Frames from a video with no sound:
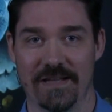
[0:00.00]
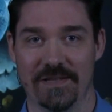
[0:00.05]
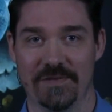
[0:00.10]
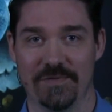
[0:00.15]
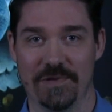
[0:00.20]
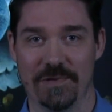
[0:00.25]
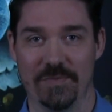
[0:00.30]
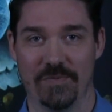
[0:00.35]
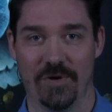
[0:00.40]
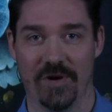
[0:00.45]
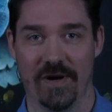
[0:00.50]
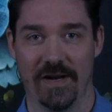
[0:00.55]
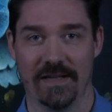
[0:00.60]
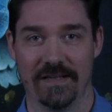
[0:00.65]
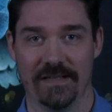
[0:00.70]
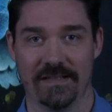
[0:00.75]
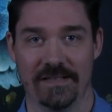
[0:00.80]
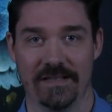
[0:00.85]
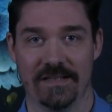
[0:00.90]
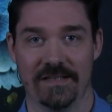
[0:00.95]
as we
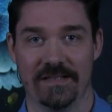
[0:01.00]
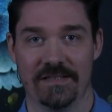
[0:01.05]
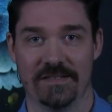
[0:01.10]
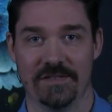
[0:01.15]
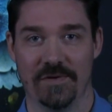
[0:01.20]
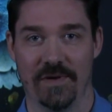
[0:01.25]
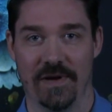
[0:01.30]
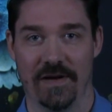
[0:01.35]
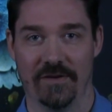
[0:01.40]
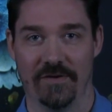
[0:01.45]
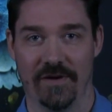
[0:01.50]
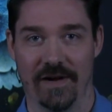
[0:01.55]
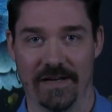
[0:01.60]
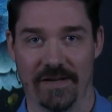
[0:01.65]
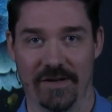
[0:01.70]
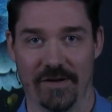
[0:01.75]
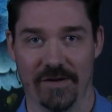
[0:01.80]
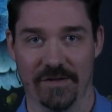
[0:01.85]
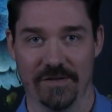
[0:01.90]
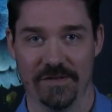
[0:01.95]
pray to our
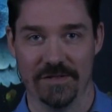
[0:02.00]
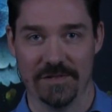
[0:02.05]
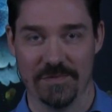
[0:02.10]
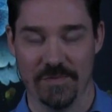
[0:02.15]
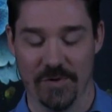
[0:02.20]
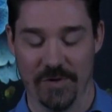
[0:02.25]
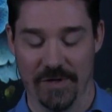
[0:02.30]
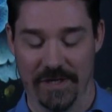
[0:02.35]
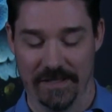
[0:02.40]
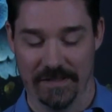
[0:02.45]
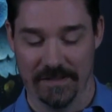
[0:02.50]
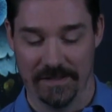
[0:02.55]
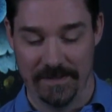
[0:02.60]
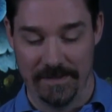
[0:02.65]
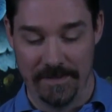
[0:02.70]
great God this morning.